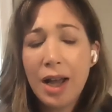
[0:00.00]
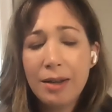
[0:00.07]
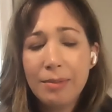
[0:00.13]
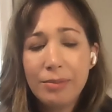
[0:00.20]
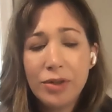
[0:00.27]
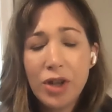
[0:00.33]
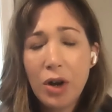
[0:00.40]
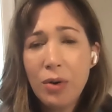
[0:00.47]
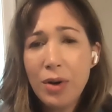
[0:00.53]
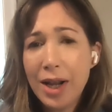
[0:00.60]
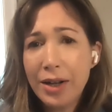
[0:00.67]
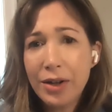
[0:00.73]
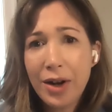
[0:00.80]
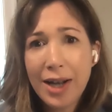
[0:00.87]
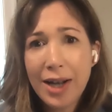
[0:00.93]
don't
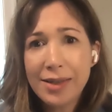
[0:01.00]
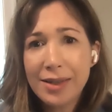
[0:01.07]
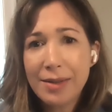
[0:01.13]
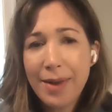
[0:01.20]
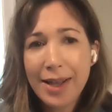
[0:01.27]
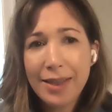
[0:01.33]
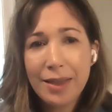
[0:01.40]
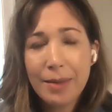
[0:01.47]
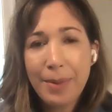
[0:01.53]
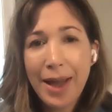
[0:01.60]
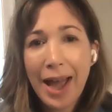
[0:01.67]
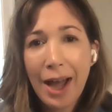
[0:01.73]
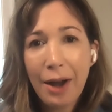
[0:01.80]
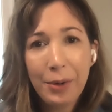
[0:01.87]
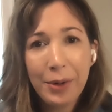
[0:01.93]
underestimate the
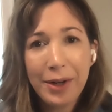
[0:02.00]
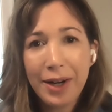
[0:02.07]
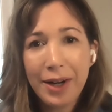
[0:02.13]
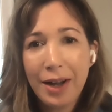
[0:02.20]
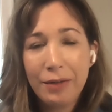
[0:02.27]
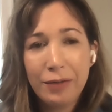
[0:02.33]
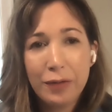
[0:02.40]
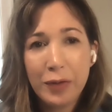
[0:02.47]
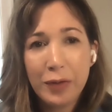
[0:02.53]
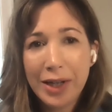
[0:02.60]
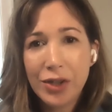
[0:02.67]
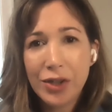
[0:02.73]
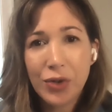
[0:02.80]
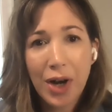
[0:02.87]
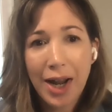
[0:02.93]
power of
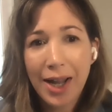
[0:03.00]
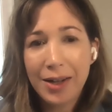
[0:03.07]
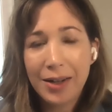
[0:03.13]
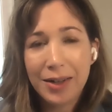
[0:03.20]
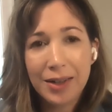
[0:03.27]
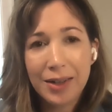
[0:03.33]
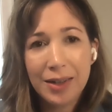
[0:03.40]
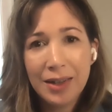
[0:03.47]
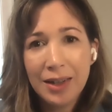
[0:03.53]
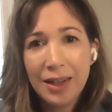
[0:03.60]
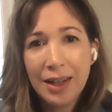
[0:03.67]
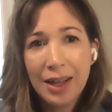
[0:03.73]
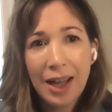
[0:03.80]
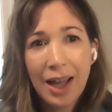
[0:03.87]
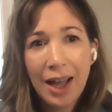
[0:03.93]
free trial.
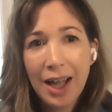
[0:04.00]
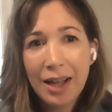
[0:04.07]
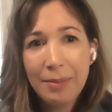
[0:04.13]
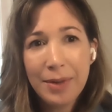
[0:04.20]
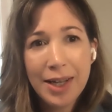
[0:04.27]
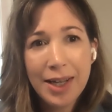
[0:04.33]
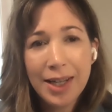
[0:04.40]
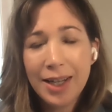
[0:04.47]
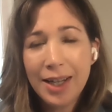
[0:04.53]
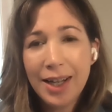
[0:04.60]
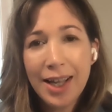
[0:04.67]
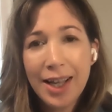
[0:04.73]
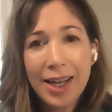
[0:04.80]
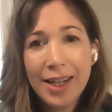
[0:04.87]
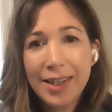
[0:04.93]
I mean,
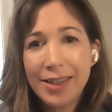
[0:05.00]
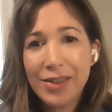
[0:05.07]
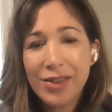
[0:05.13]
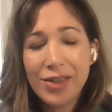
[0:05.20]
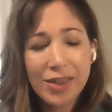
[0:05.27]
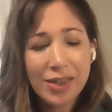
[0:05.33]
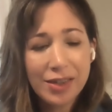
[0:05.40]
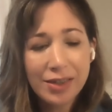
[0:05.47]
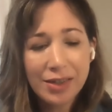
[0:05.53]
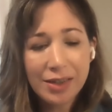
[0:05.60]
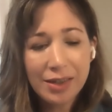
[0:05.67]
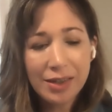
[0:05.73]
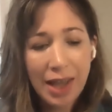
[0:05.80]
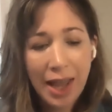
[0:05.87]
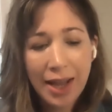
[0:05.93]
it is
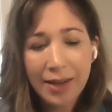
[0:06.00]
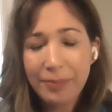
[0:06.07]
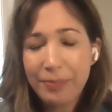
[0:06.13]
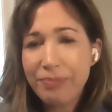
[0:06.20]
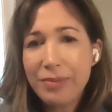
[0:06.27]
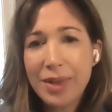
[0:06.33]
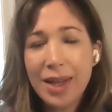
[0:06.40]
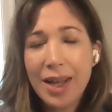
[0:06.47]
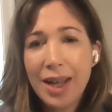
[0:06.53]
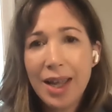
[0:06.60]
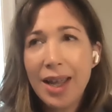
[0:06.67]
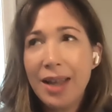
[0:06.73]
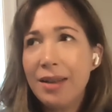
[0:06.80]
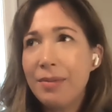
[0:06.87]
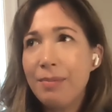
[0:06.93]
like,
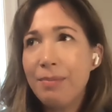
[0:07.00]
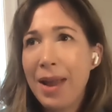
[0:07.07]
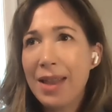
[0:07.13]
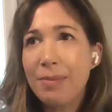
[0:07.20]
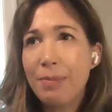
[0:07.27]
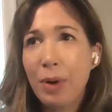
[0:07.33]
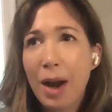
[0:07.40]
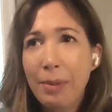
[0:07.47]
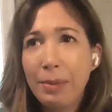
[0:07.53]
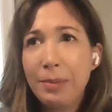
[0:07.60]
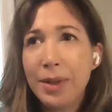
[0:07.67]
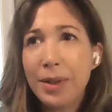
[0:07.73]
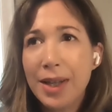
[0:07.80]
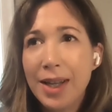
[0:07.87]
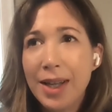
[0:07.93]
it made
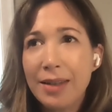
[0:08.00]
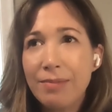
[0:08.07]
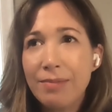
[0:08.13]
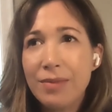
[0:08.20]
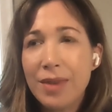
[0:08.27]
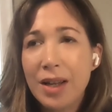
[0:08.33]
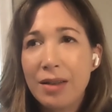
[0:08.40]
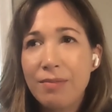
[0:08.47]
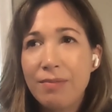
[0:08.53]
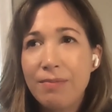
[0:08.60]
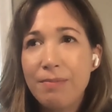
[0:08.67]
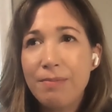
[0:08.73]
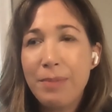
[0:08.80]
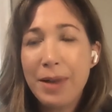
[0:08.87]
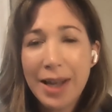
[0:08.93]
probably the
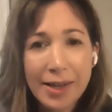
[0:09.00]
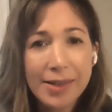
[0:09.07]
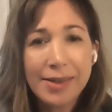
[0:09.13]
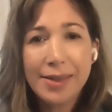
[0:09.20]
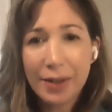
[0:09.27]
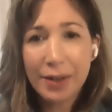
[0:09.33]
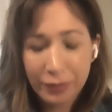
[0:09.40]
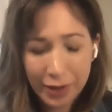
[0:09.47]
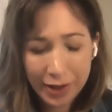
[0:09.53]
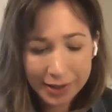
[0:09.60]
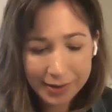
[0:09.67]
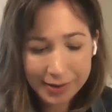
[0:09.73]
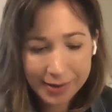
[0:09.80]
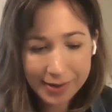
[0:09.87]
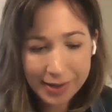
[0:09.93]
biggest
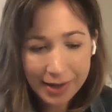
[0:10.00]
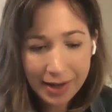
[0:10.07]
difference